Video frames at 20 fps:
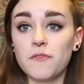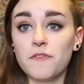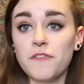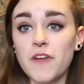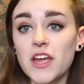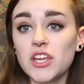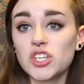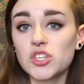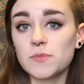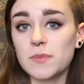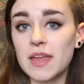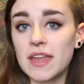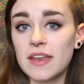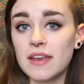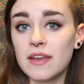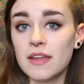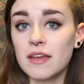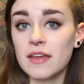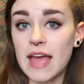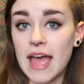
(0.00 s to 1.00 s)

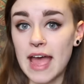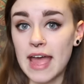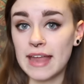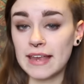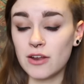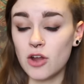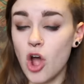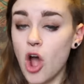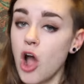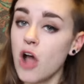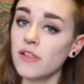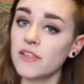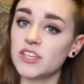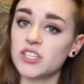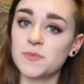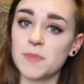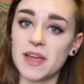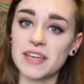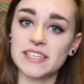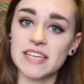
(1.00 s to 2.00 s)
freshmen in
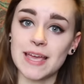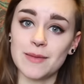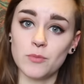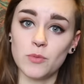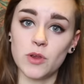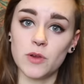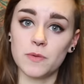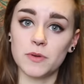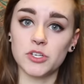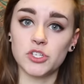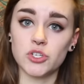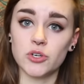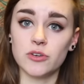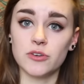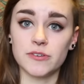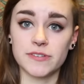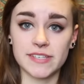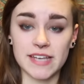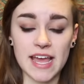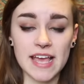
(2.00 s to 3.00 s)
college by the time we were
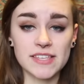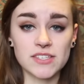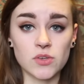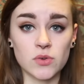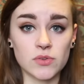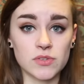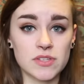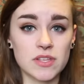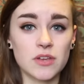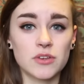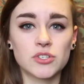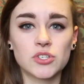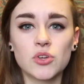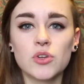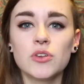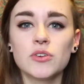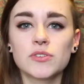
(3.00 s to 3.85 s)
juniors in high school, so they were two